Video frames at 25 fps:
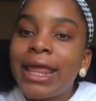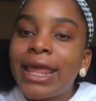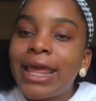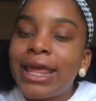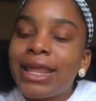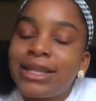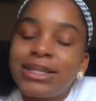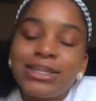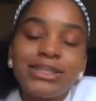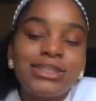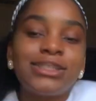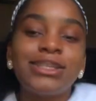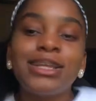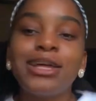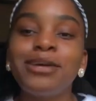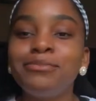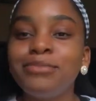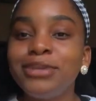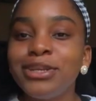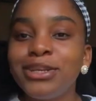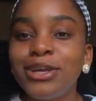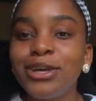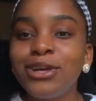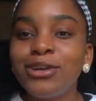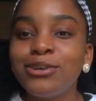and just let
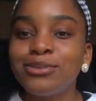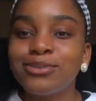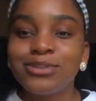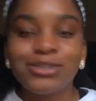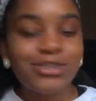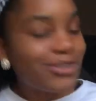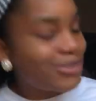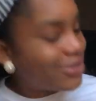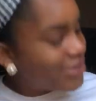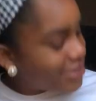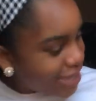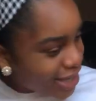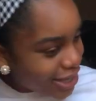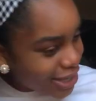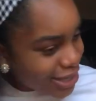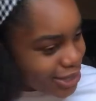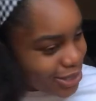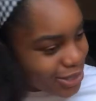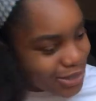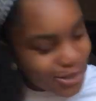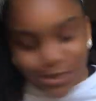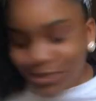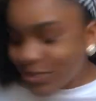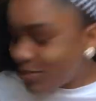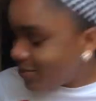me know so
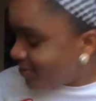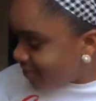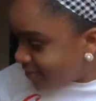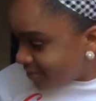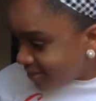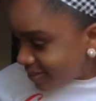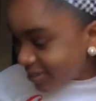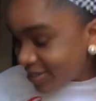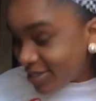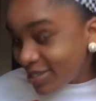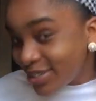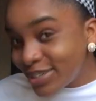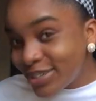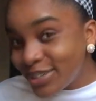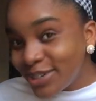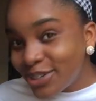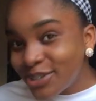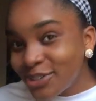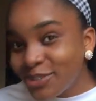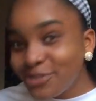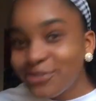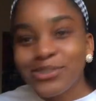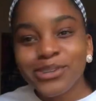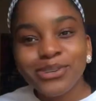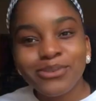thank you
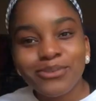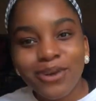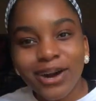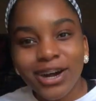for